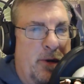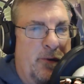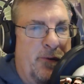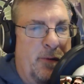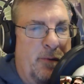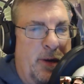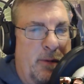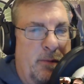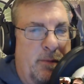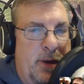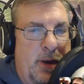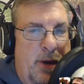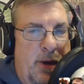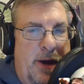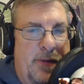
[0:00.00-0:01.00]
from him.
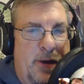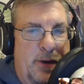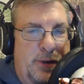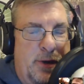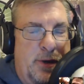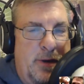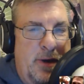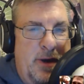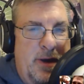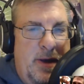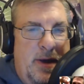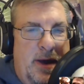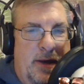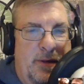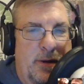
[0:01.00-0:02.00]
But oh yeah,
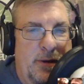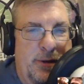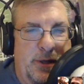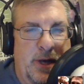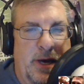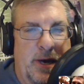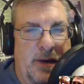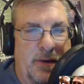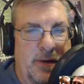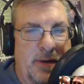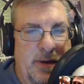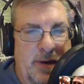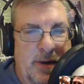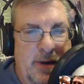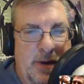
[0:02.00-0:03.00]
there's
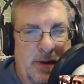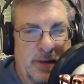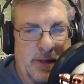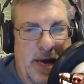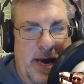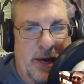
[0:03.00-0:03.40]
Zach